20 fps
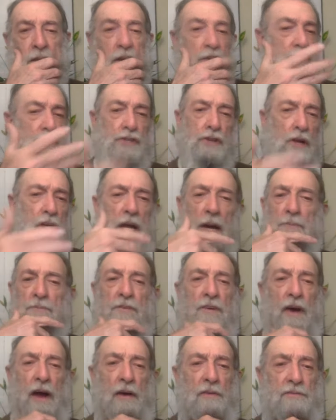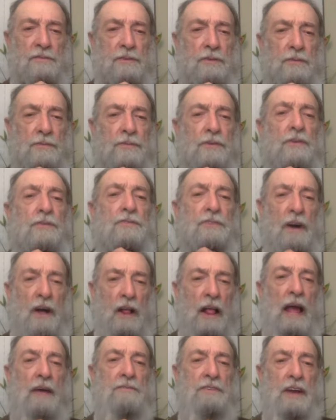just look up uh,
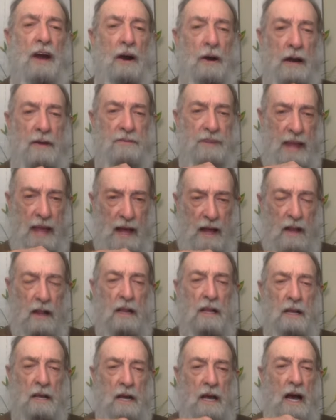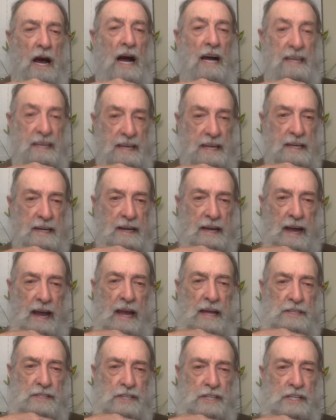Ferfal, F E R F A L, Aguirre,
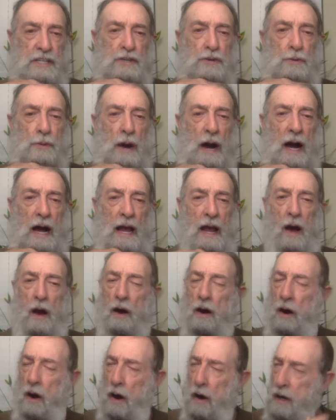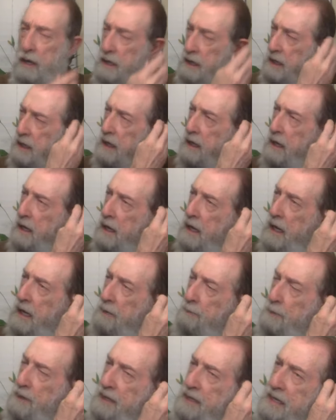A G U I R R E.
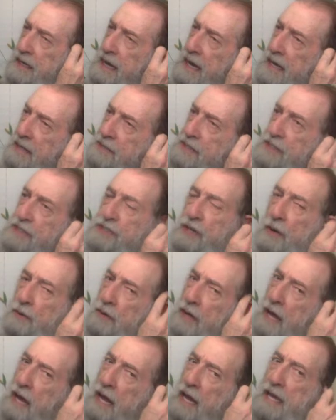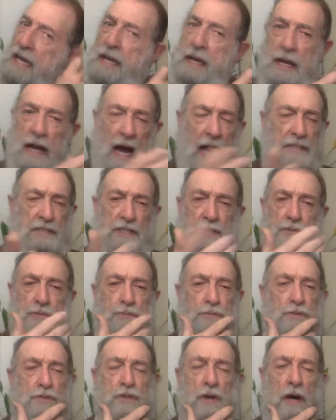But he has his own, he, I just
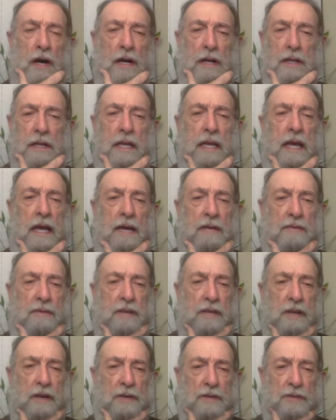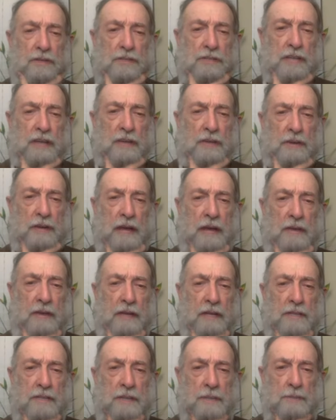saw, he had a video just the other day that
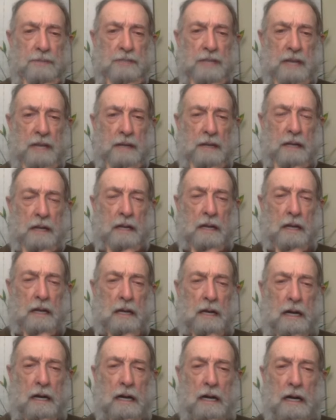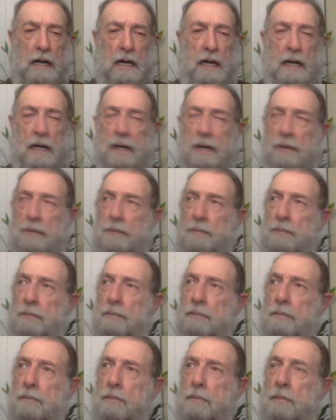he's upset. Uh,
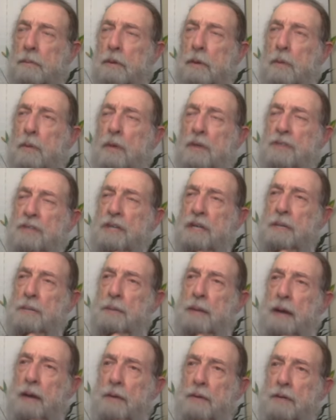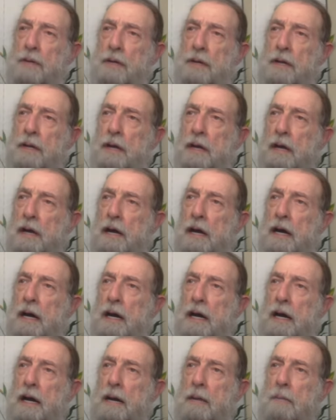what was it about?
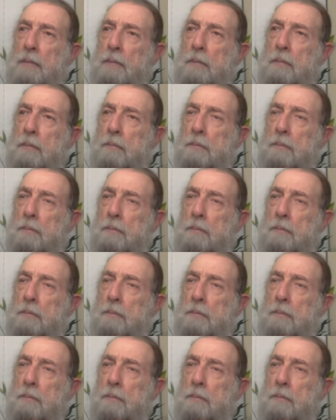Um,